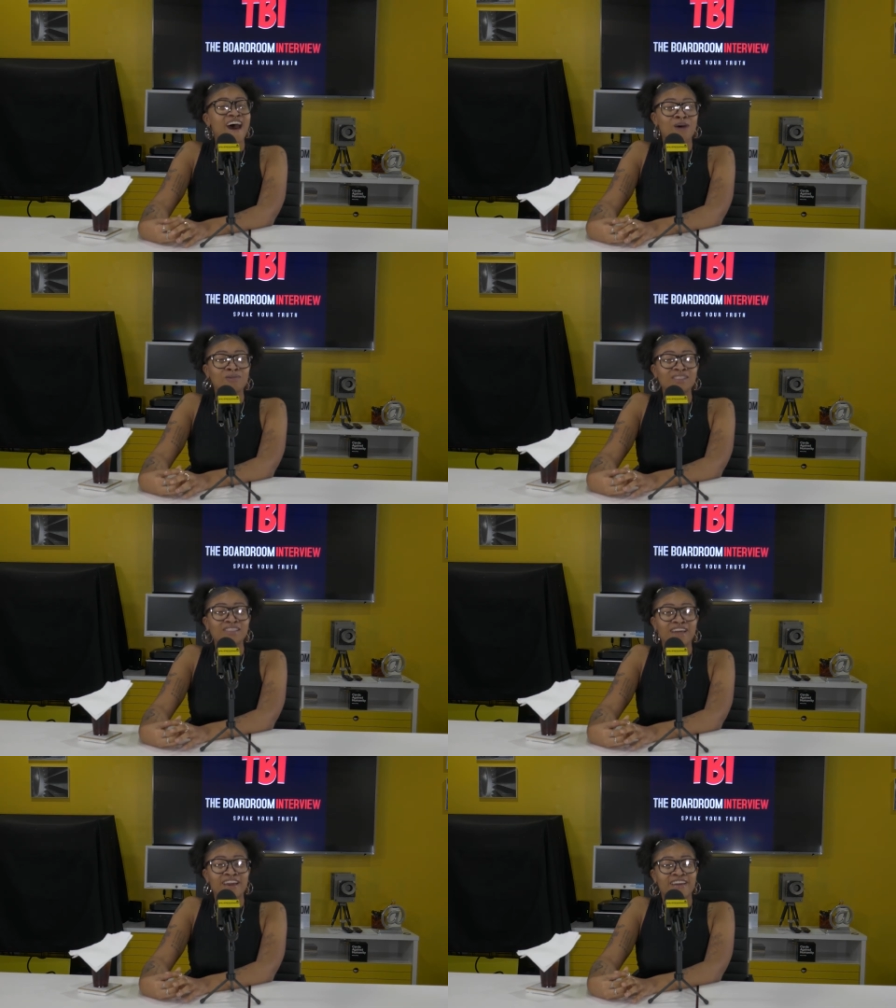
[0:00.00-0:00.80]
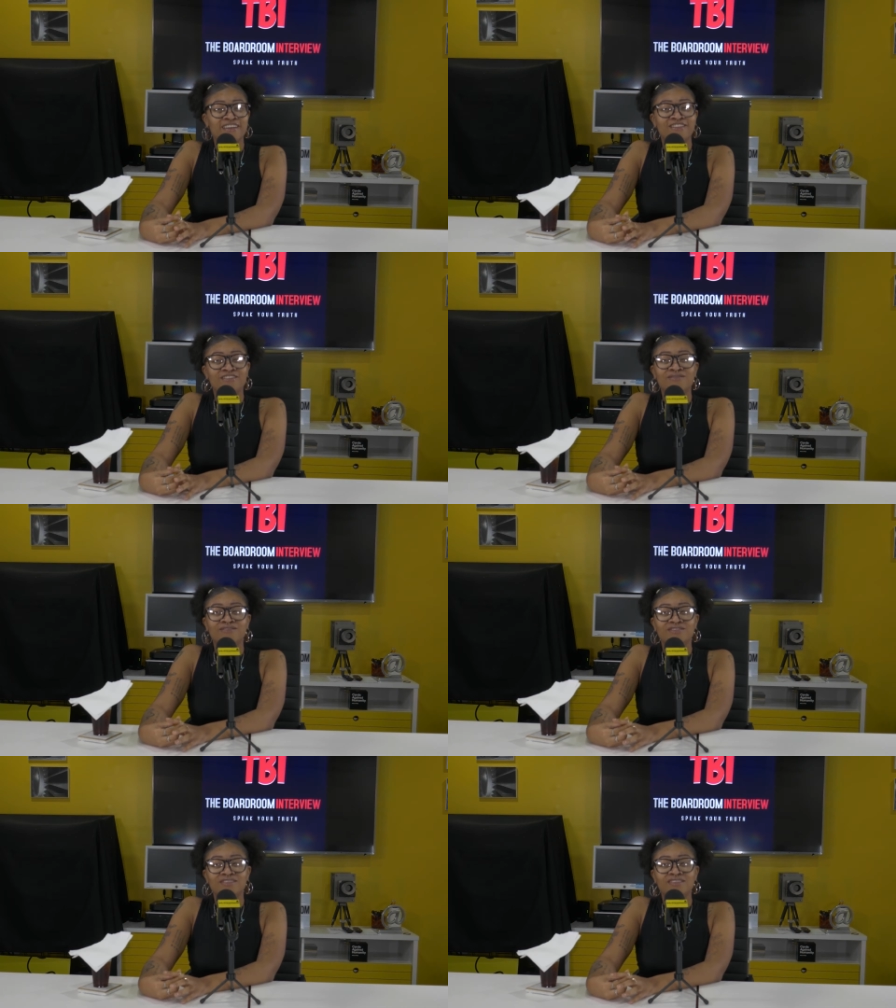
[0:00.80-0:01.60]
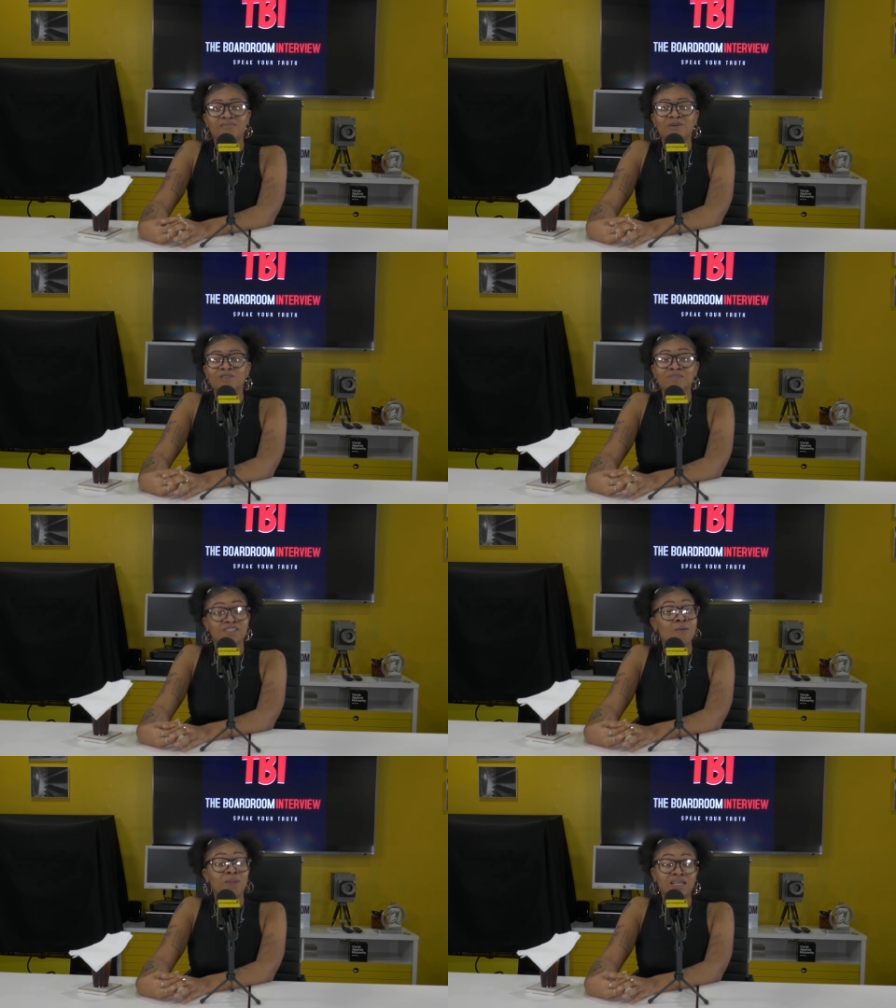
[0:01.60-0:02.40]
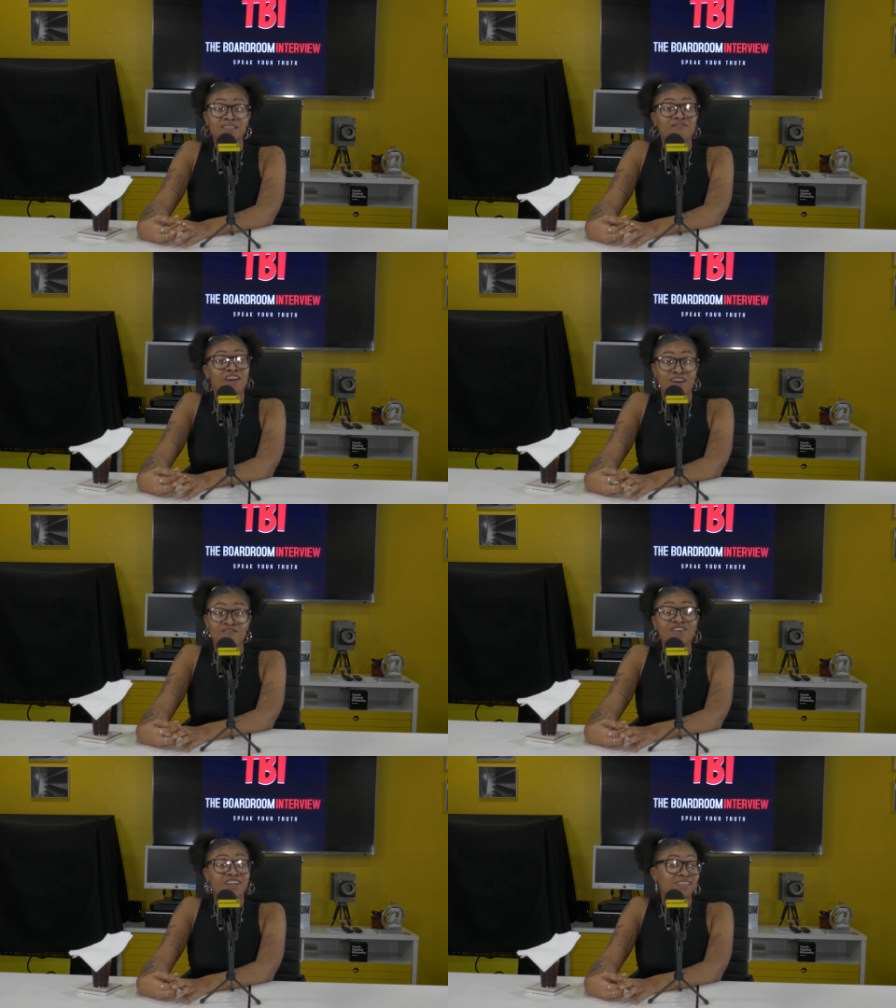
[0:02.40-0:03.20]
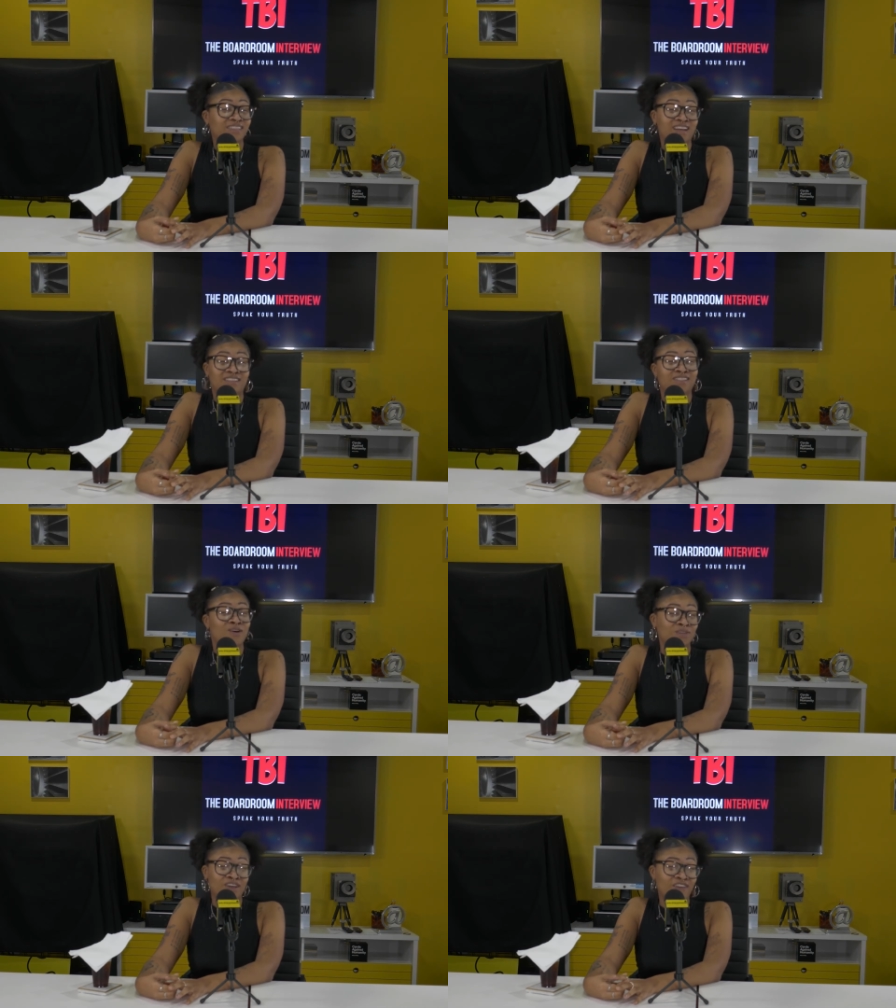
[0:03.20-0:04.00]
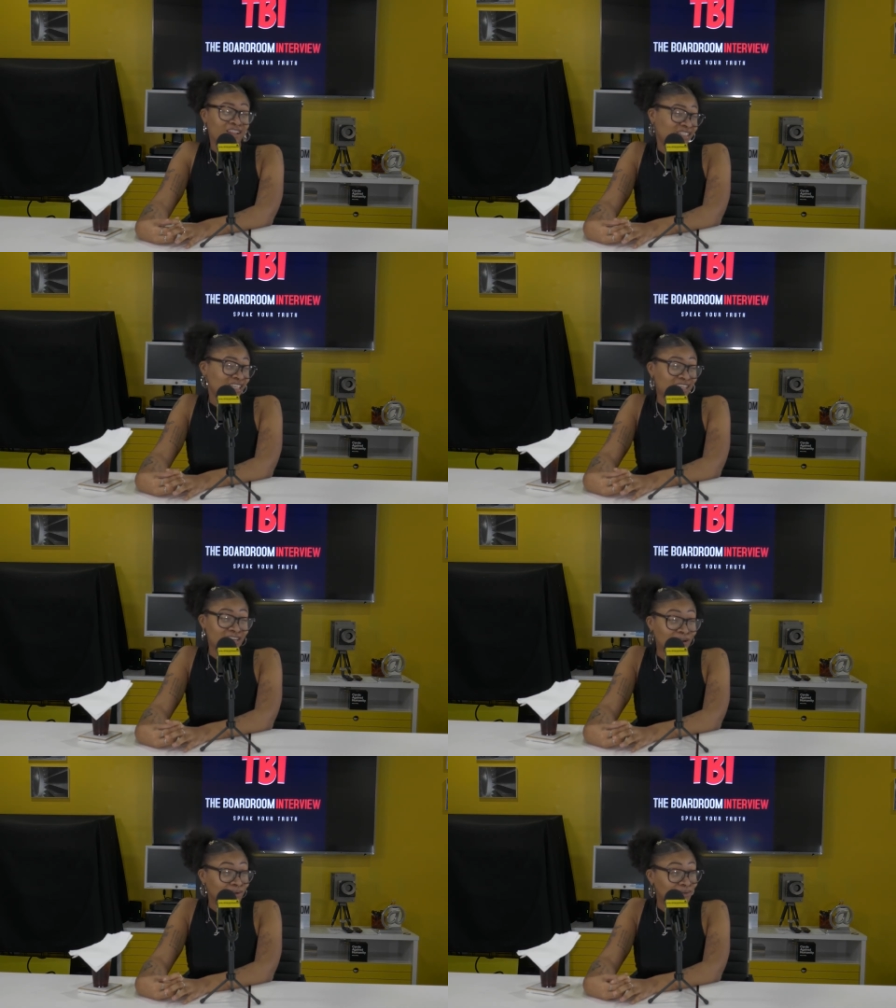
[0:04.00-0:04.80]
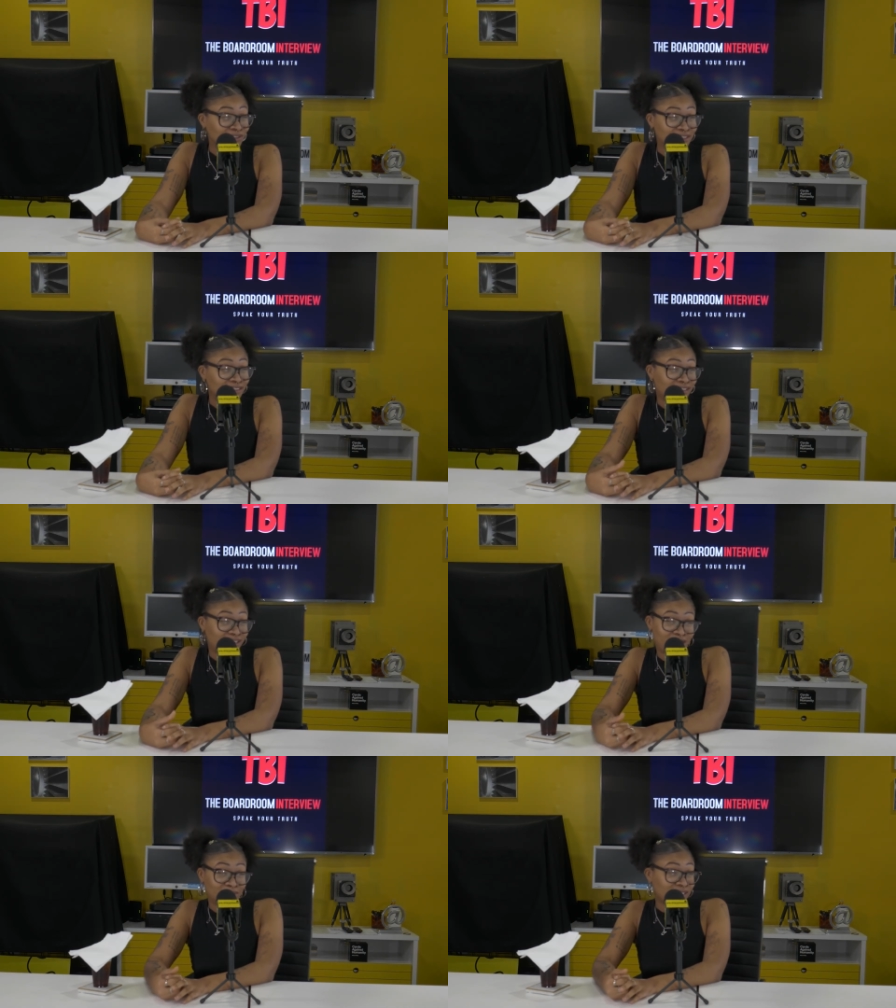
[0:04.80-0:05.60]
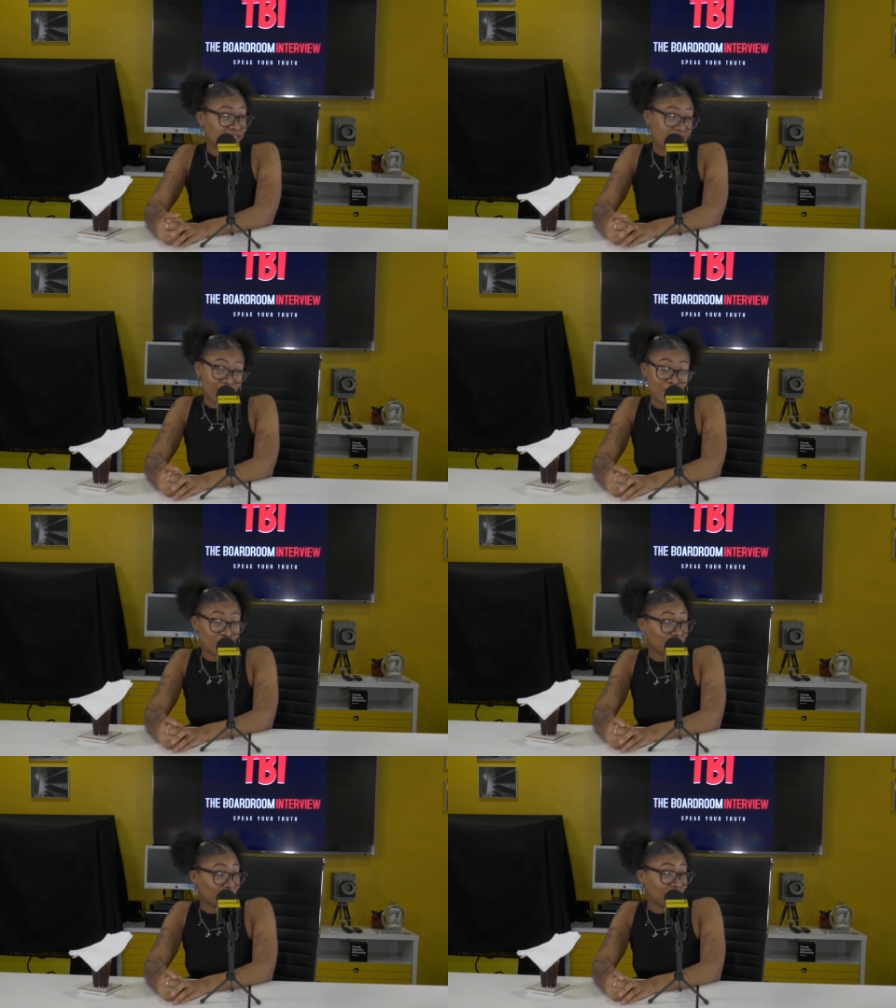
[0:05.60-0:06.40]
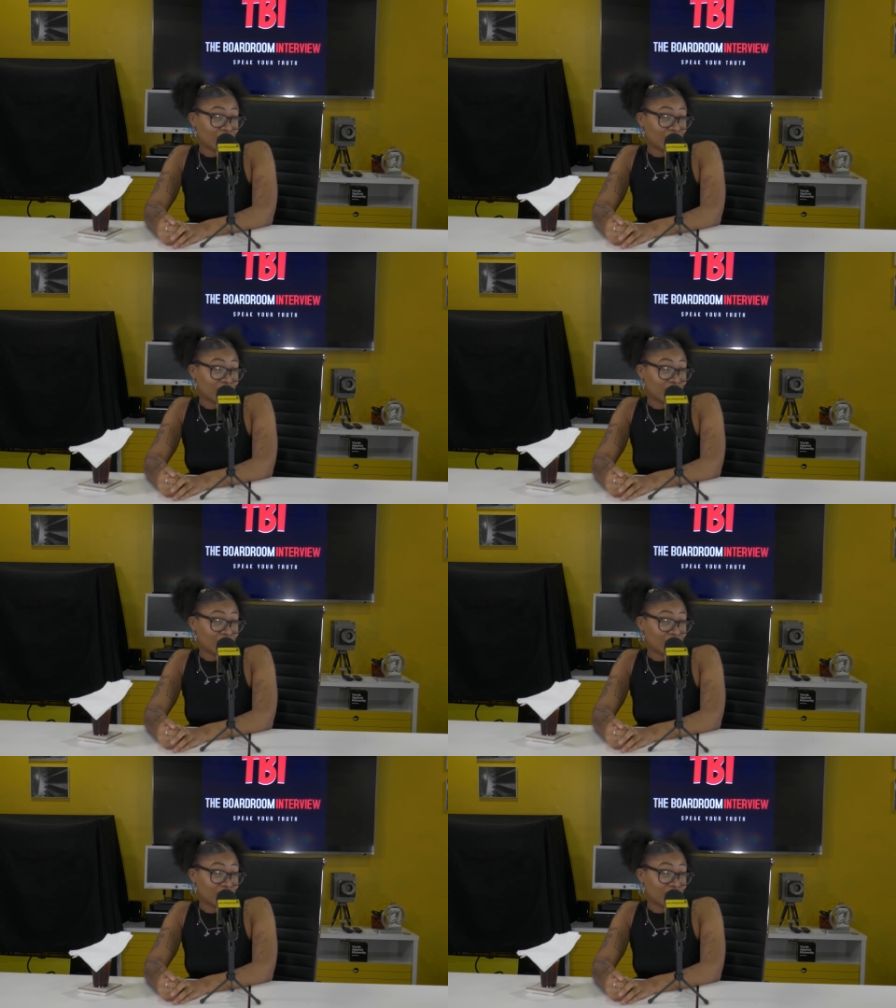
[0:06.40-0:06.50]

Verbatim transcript: I would say the most bizarre place I've ever danced at is Tokyo Valentino downtown.